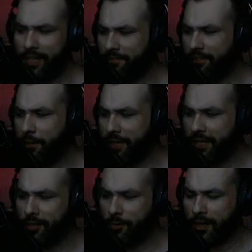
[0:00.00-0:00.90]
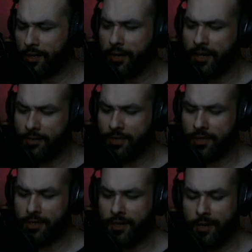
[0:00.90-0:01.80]
Info at
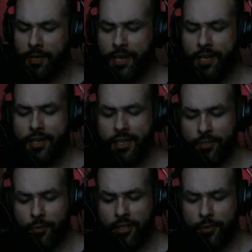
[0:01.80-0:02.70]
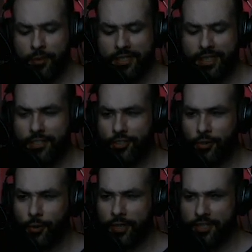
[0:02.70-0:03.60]
killrockradio.com is where you would send
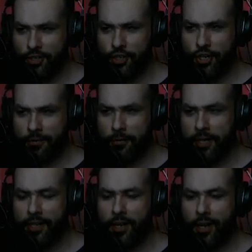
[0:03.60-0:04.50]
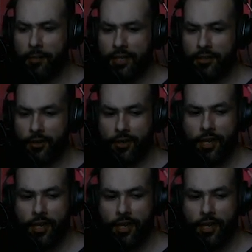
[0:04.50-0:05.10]
stories and shit for me to comment on.